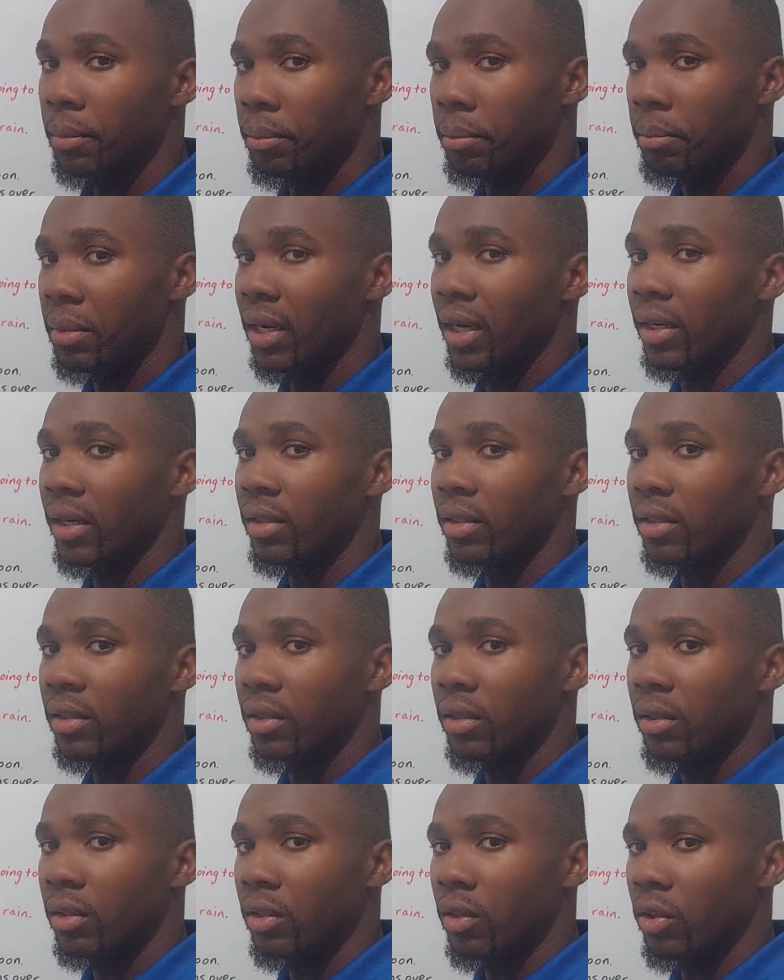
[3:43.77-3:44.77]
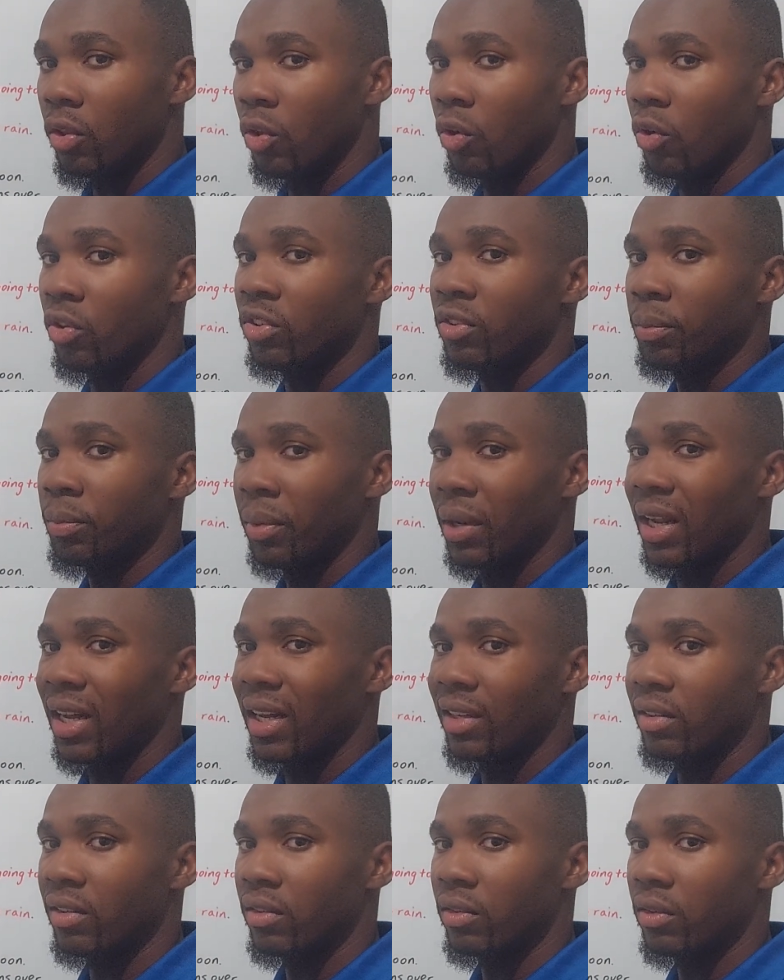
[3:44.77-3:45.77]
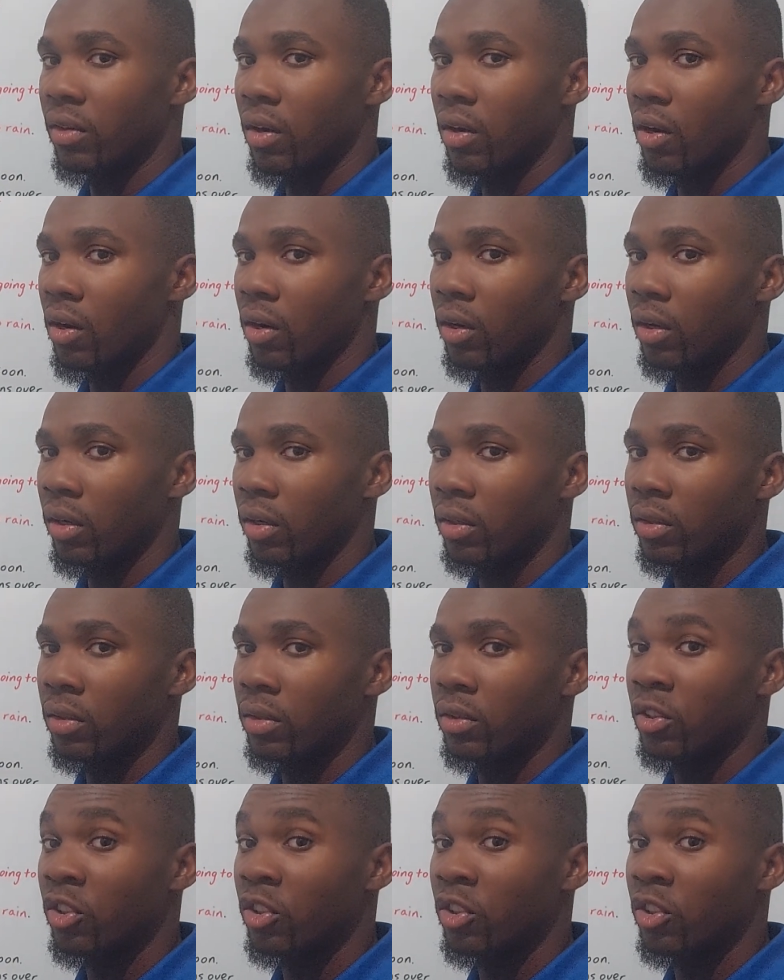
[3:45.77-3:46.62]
but those plans are